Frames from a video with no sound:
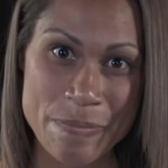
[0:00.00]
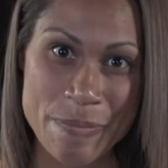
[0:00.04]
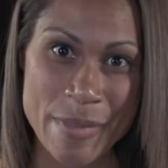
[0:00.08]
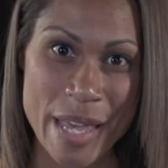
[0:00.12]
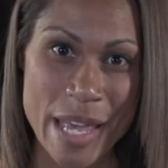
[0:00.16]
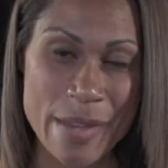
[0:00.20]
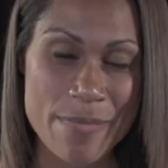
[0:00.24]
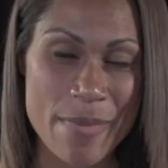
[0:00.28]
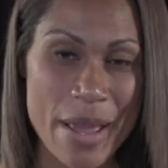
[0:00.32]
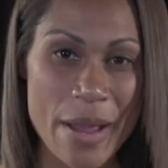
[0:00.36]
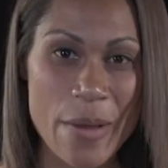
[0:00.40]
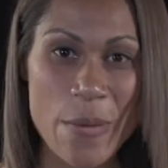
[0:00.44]

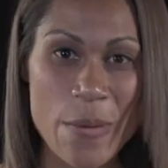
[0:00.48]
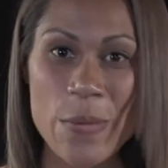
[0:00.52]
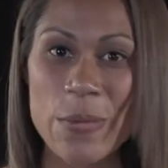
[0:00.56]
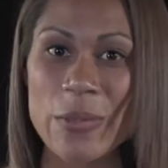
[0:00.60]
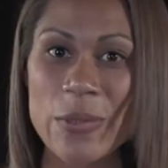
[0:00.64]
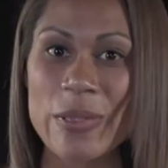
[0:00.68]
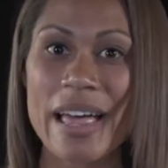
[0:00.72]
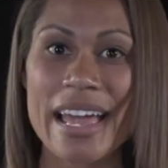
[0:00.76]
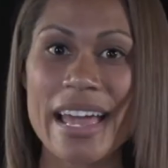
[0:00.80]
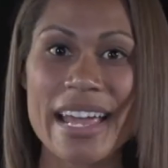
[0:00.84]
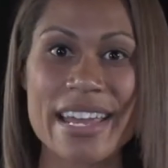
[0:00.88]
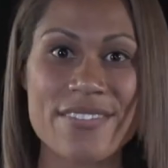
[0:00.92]
And my whole
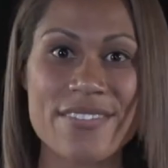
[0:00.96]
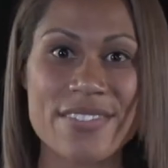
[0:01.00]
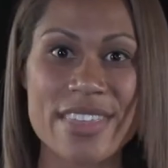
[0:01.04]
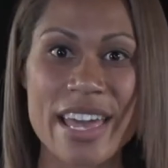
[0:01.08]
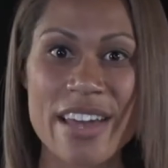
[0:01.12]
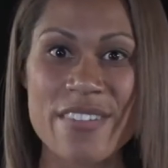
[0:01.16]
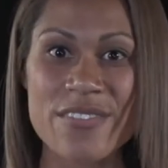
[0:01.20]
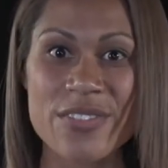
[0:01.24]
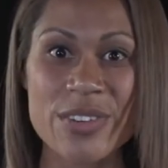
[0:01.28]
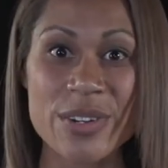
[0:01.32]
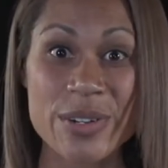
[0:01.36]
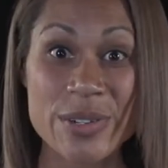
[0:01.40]
life,
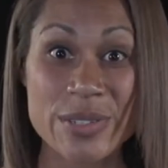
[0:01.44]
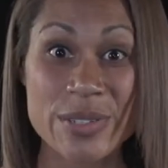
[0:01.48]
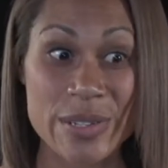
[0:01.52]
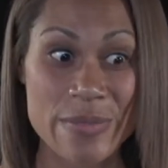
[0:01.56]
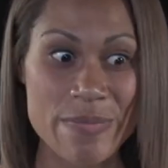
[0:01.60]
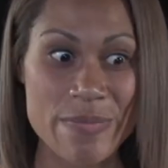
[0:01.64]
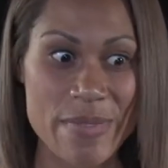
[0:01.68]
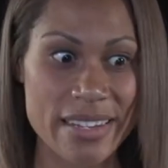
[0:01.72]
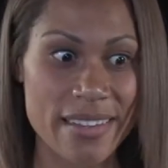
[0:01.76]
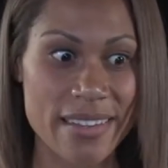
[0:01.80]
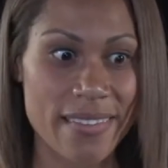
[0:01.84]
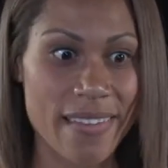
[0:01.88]
that verse, it
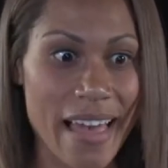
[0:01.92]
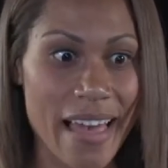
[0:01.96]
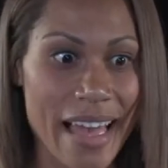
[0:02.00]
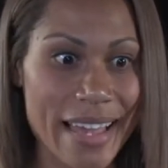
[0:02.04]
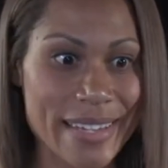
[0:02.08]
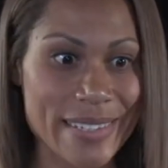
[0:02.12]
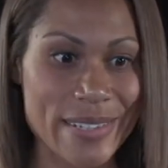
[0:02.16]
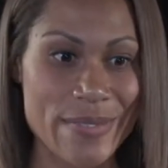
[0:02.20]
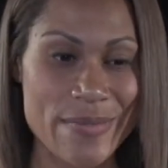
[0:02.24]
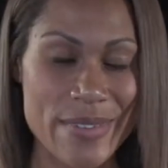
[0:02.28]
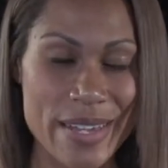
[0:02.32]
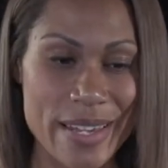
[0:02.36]
meant a lot
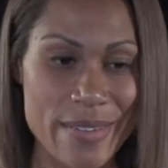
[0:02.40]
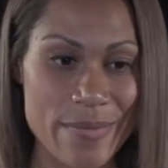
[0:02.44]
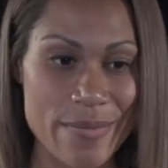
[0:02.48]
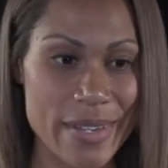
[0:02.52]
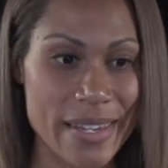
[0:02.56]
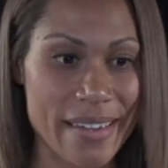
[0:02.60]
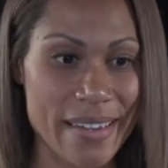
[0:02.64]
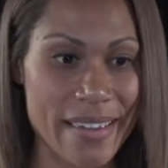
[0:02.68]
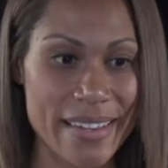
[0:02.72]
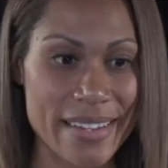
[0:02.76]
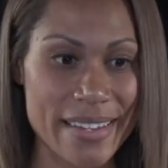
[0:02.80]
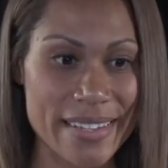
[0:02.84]
to me,
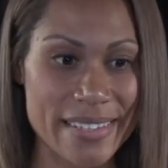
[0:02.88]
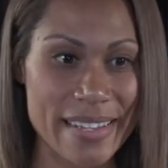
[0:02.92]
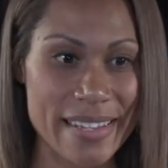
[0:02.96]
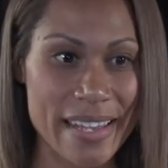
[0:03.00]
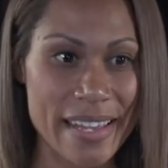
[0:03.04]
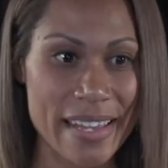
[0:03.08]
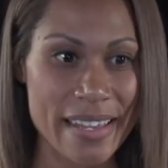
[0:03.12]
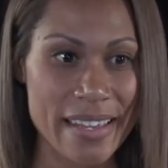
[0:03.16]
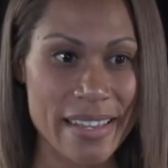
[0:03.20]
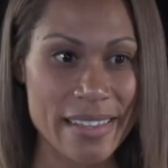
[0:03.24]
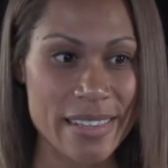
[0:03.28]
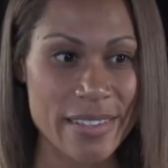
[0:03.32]
because
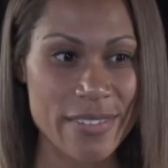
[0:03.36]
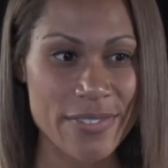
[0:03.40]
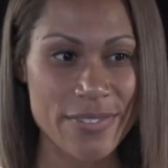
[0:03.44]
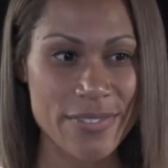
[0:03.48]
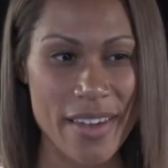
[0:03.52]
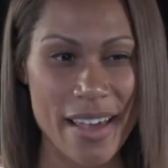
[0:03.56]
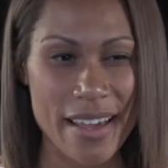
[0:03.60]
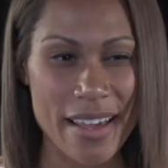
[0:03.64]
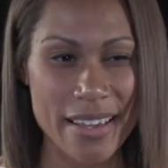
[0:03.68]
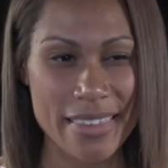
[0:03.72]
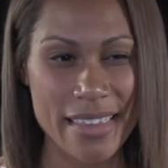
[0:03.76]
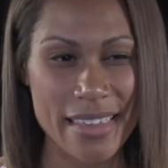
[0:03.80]
the
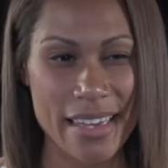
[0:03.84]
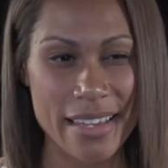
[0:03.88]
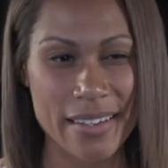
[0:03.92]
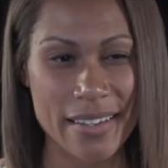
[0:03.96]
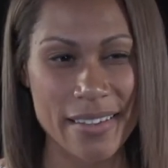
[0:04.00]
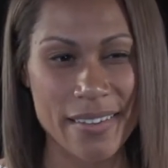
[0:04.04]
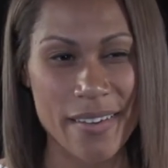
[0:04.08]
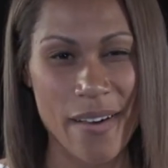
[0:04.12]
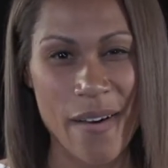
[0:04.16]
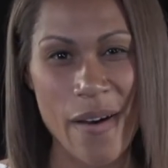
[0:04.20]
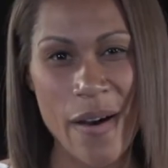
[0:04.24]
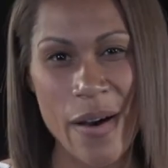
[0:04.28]
fact that
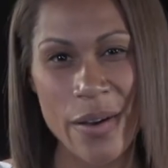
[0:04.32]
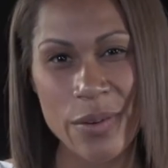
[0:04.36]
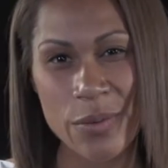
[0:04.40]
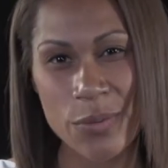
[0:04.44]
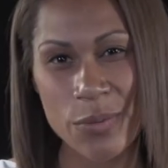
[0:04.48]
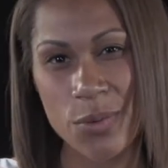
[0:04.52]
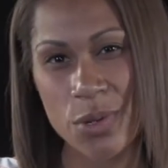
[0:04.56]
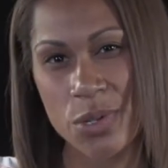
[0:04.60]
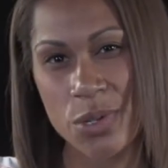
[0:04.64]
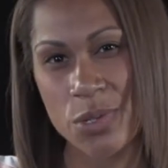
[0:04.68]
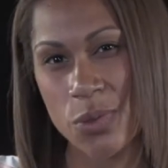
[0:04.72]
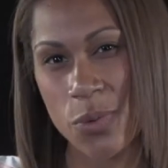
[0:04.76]

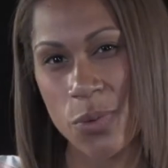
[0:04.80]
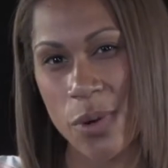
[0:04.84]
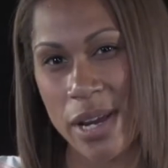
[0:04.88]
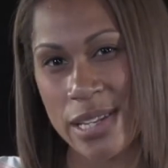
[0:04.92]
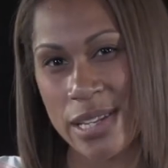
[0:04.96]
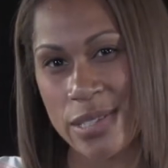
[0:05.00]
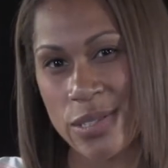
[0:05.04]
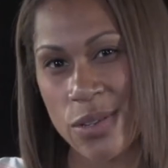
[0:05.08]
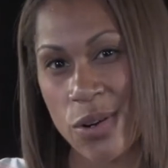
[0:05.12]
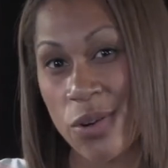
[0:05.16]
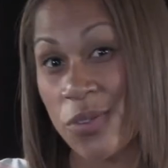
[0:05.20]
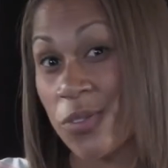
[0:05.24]
God
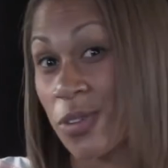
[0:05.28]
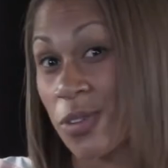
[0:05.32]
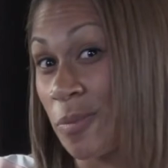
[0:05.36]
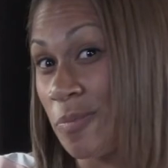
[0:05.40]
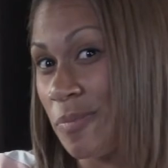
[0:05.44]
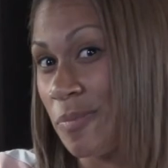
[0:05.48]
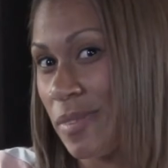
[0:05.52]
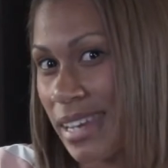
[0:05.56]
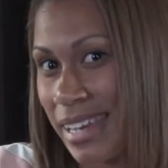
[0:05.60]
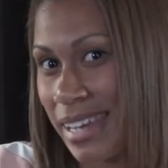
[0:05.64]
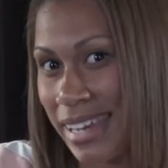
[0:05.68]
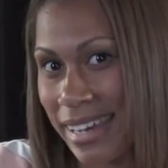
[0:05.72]
rejoiced over
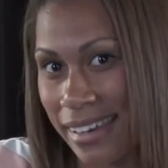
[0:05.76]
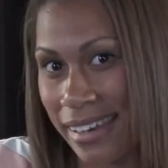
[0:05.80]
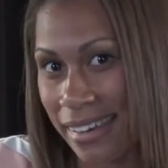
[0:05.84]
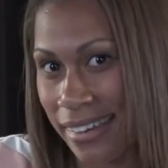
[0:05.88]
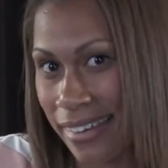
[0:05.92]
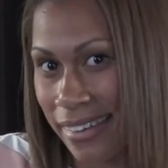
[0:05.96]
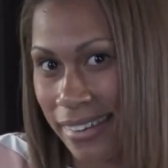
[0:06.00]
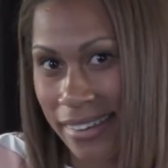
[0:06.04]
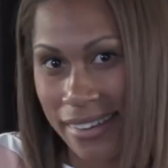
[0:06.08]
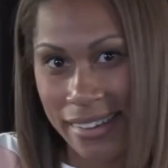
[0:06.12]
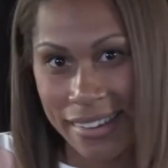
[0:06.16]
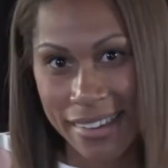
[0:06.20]
me,
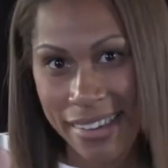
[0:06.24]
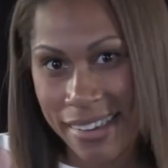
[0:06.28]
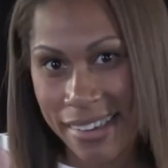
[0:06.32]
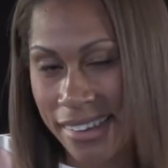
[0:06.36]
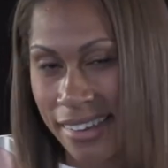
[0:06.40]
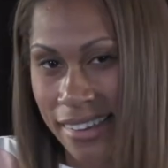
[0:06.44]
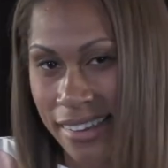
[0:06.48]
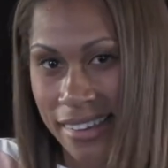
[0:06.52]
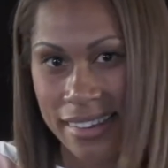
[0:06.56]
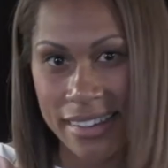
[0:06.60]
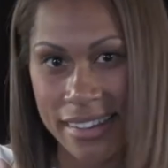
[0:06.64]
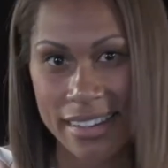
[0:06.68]

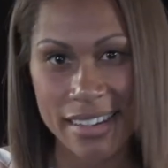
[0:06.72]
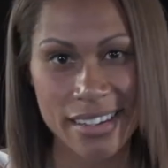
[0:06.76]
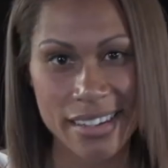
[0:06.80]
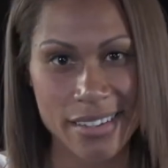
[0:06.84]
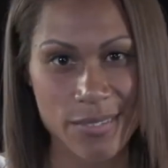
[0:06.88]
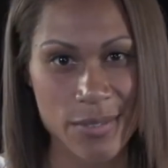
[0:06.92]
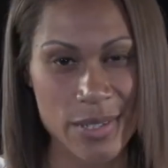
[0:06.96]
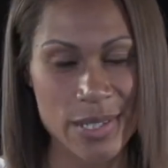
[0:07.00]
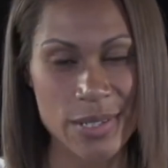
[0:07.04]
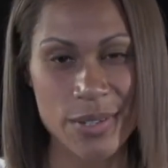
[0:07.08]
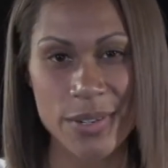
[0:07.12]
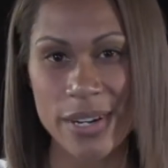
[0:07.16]
it
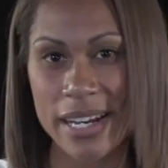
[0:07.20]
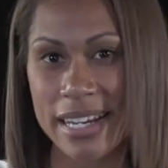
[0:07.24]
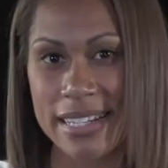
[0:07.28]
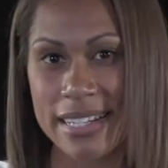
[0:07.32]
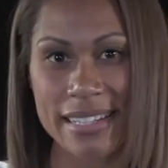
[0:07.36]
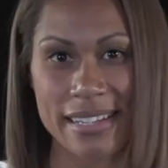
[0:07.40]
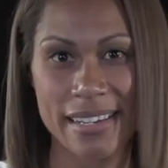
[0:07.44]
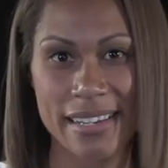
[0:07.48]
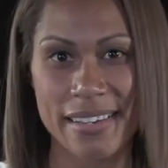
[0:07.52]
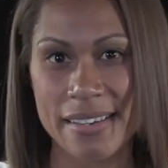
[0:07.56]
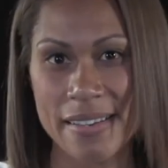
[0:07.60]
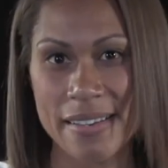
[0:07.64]
was
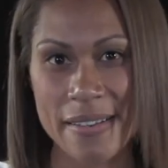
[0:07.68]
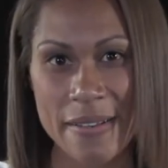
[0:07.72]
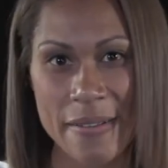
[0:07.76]
crazy.